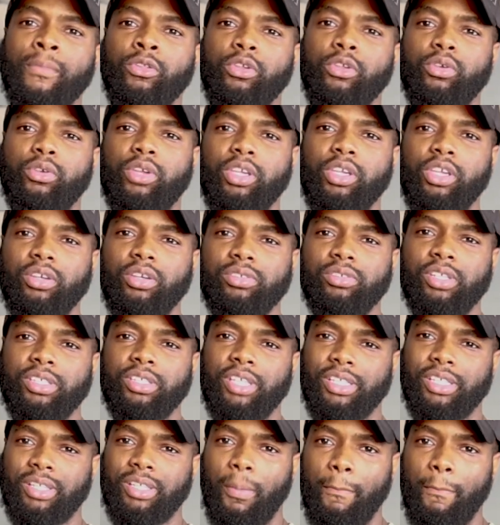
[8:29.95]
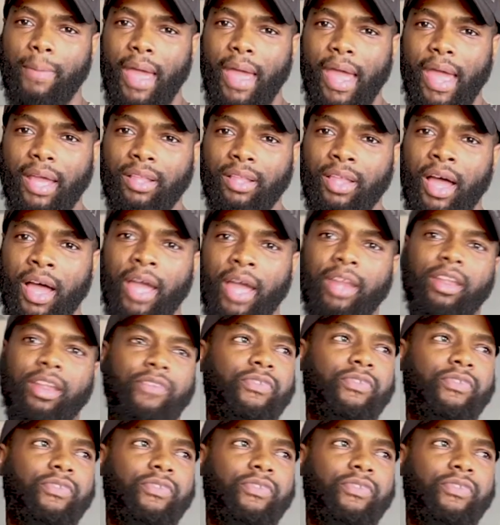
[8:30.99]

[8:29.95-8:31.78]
You can use this as a backlight.